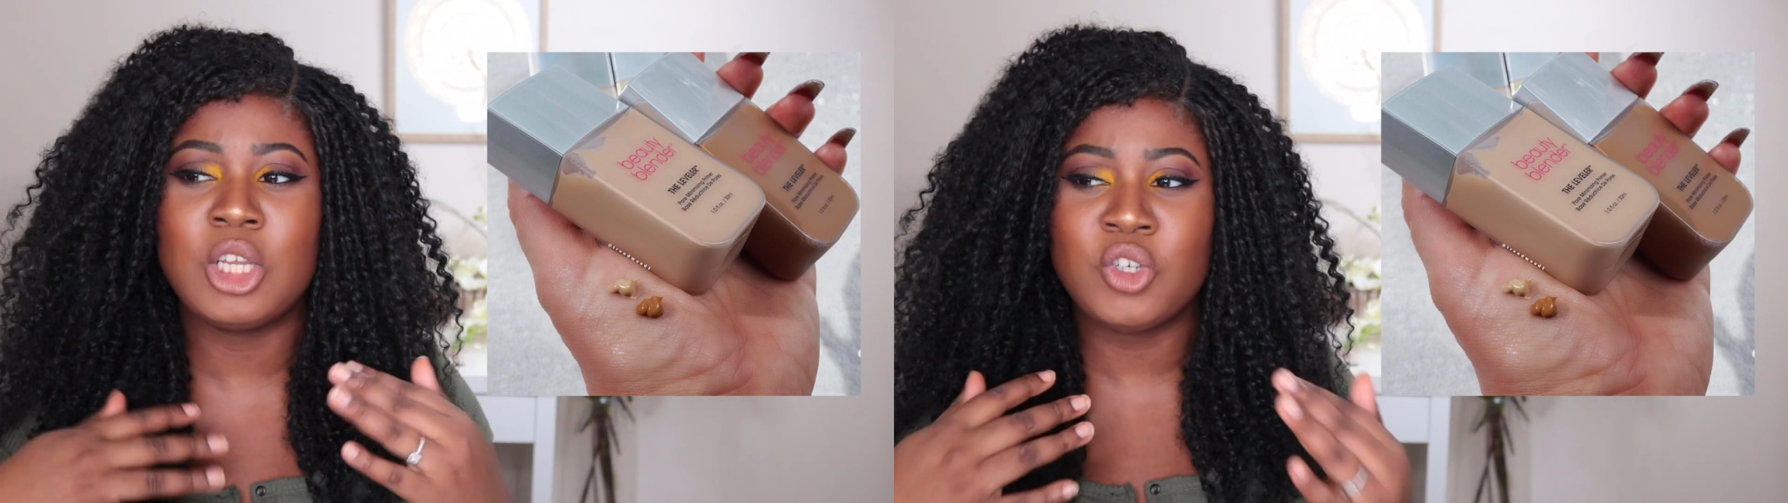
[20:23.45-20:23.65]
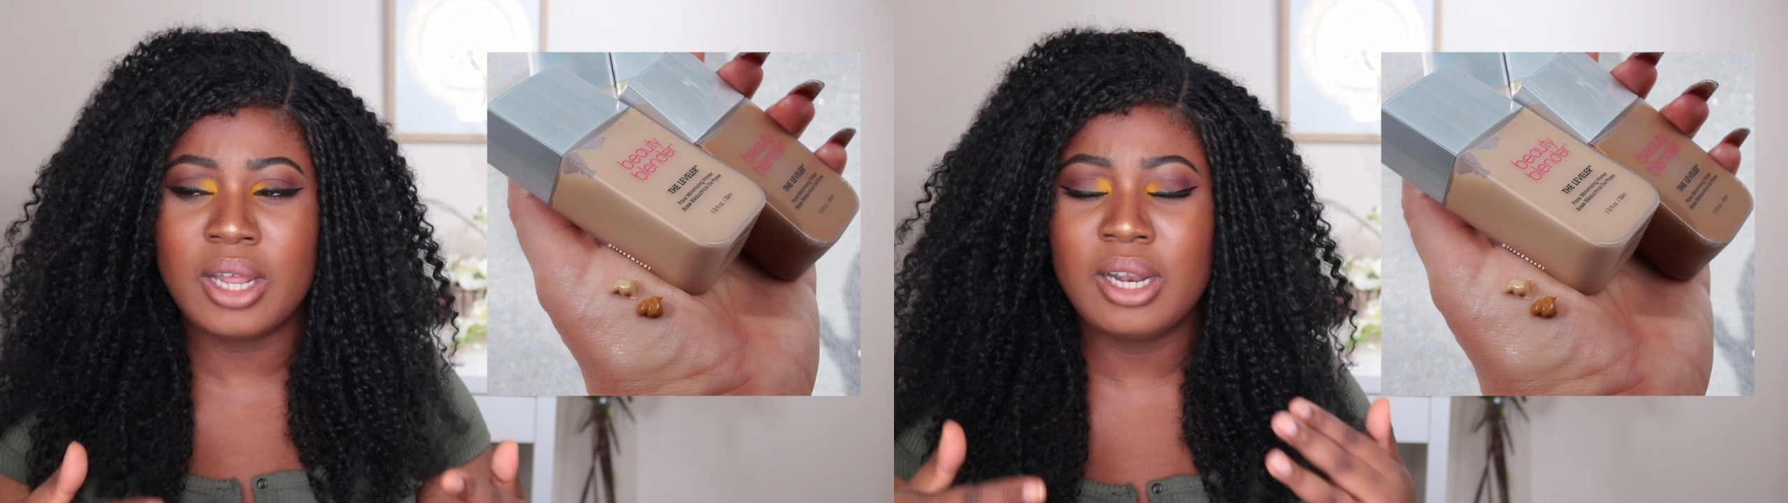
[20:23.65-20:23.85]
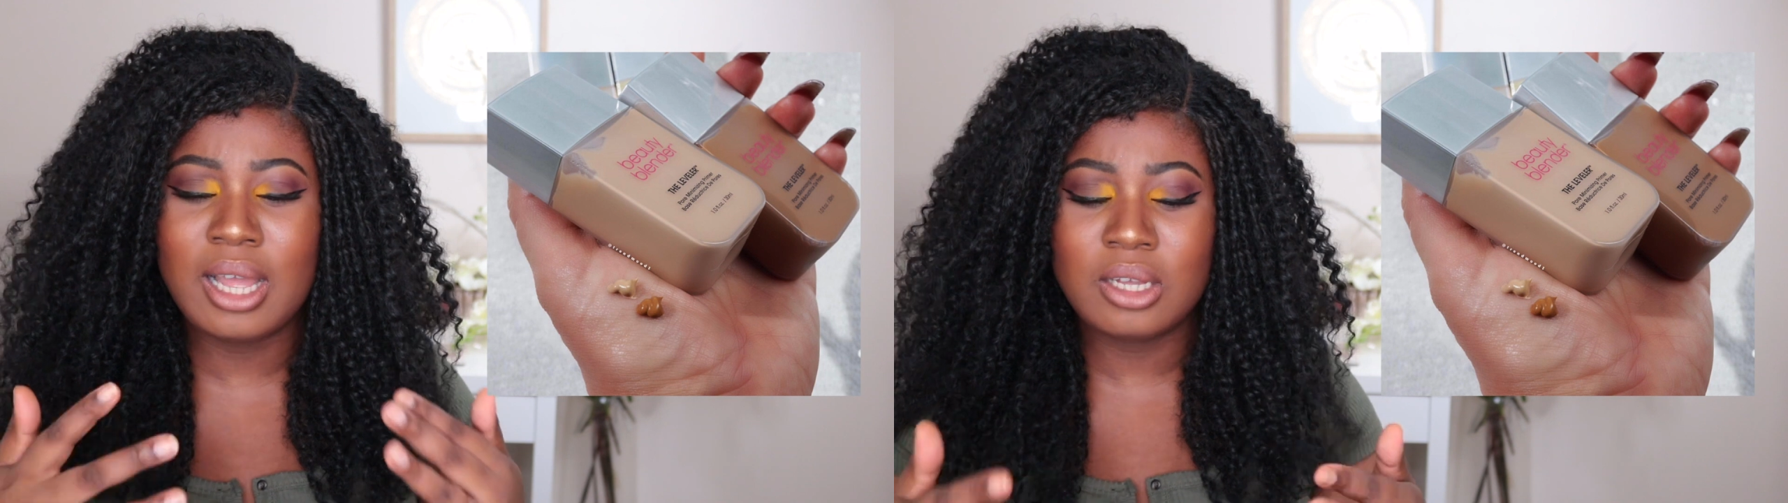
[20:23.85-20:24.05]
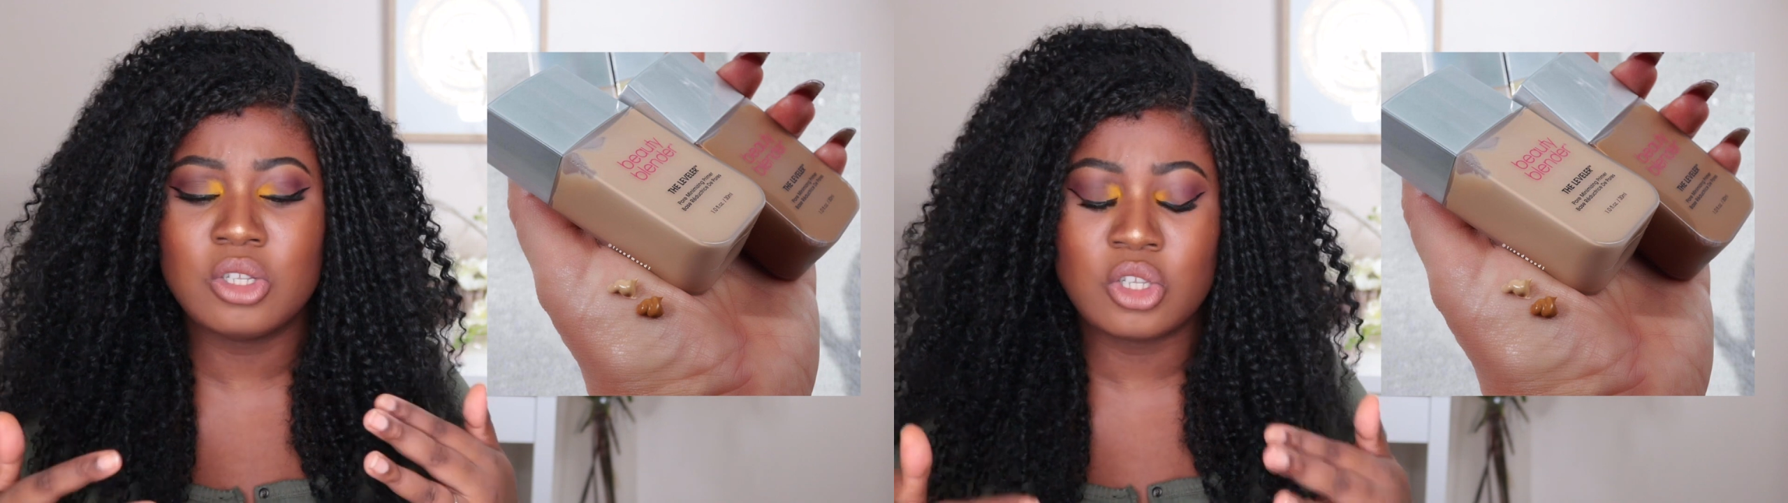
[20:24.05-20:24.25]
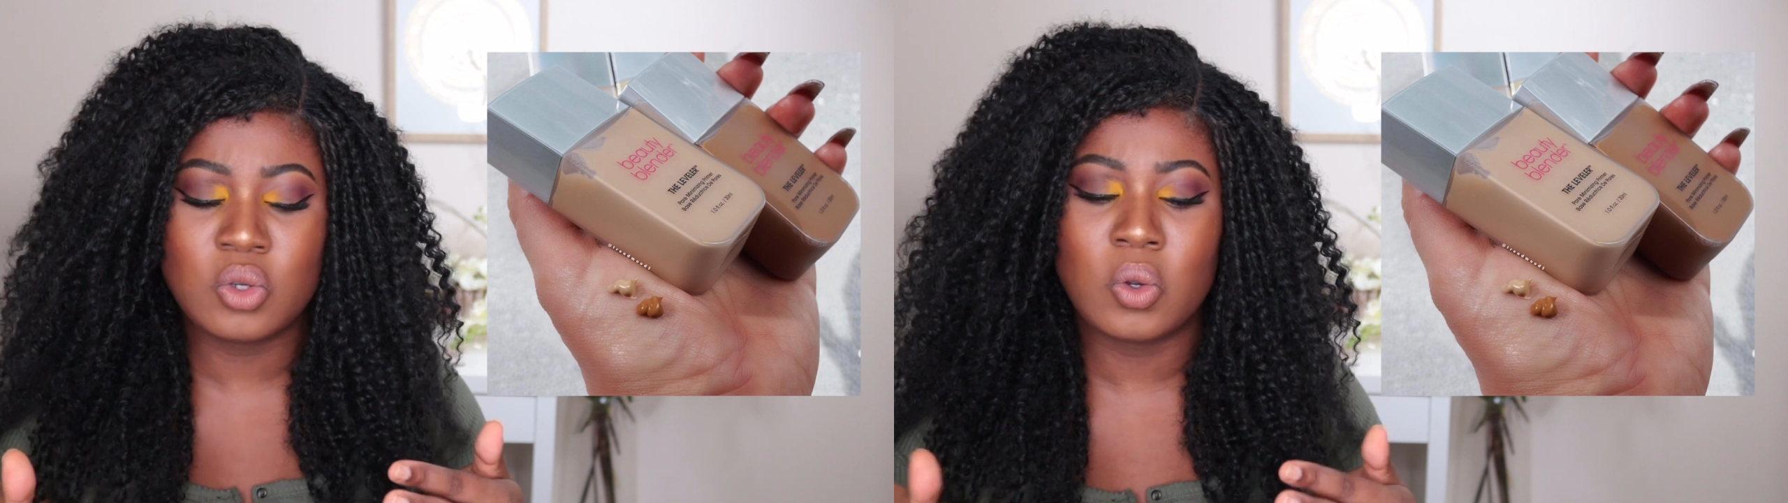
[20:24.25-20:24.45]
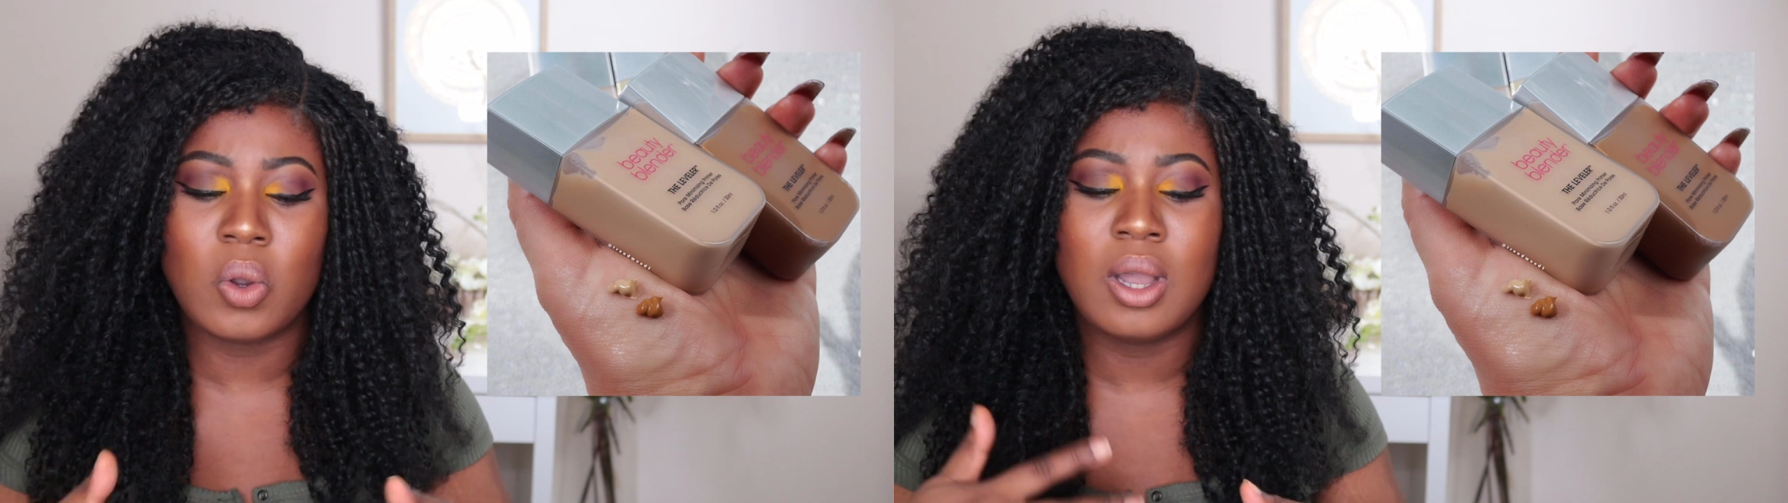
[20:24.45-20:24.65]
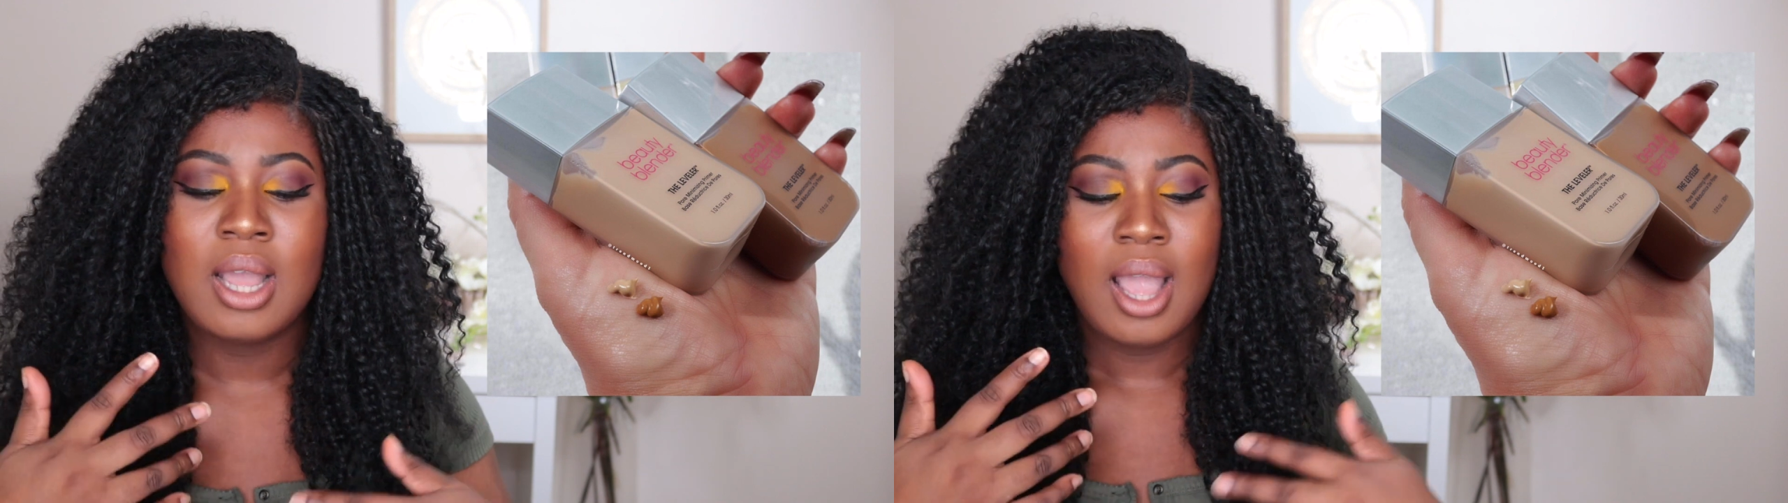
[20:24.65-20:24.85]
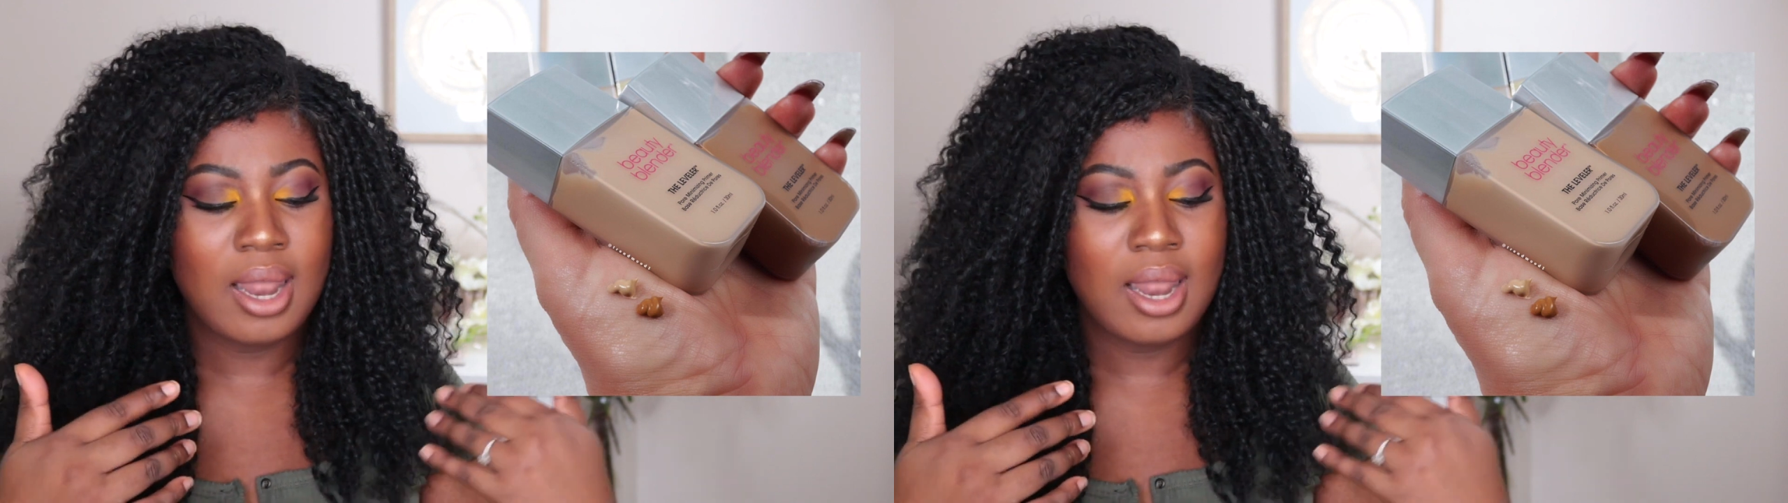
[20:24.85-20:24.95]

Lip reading: When I tried it out in store